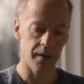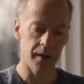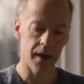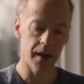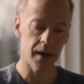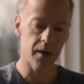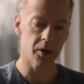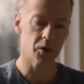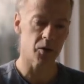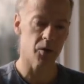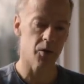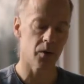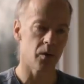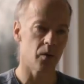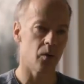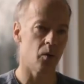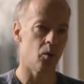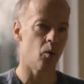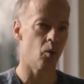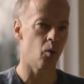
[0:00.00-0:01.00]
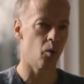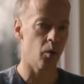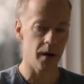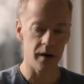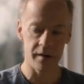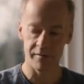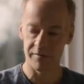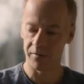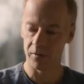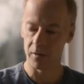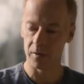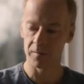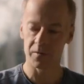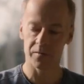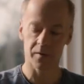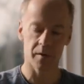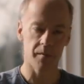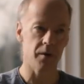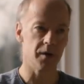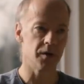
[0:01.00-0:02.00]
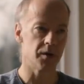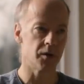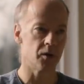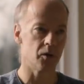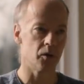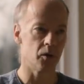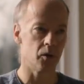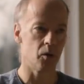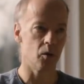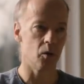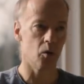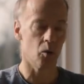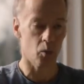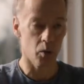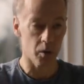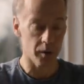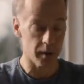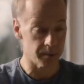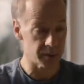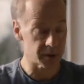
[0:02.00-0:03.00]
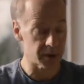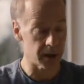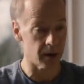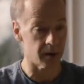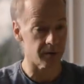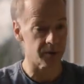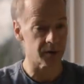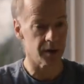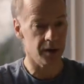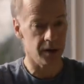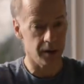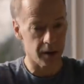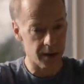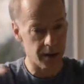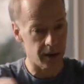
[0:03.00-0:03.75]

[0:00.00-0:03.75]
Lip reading: actual waveforms from these 2 were themselves in